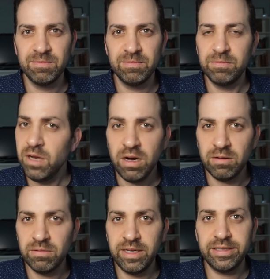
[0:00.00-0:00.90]
No,
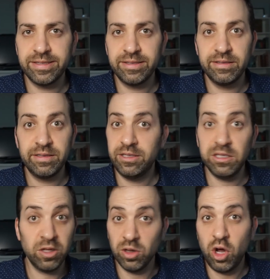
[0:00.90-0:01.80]
it's
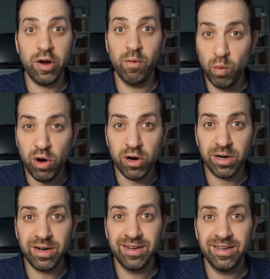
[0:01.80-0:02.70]
just a lot of
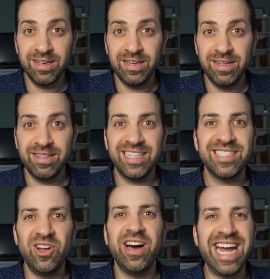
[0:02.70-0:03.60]
work that's
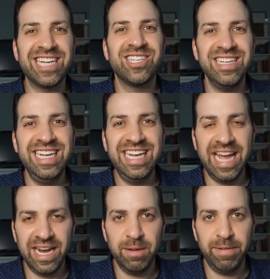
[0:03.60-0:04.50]
not actually
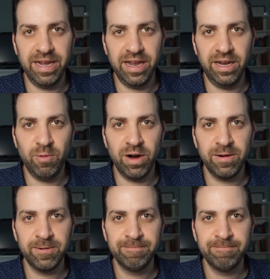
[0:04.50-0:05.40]
getting me anywhere.
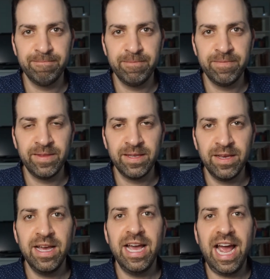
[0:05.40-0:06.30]

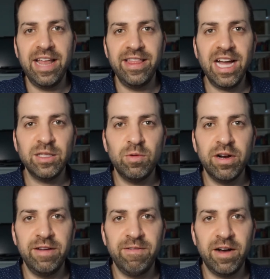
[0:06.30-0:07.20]
And that's what
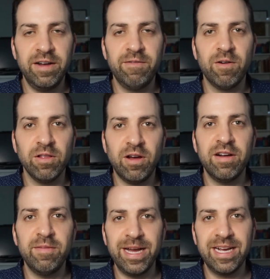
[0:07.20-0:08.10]
I find for a lot
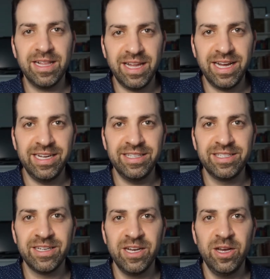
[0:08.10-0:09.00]
of my clients
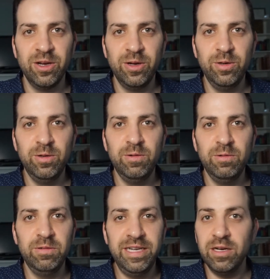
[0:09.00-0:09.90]
who
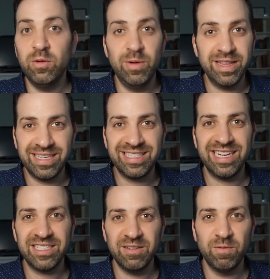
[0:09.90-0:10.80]
deal with
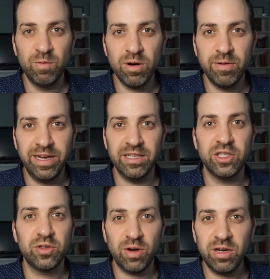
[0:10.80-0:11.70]
excessive worry and
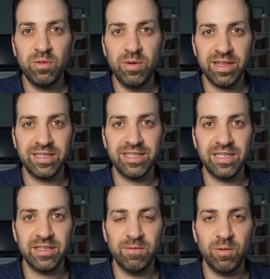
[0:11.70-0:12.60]
struggle with
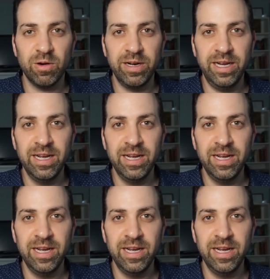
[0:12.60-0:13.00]
excessive worry.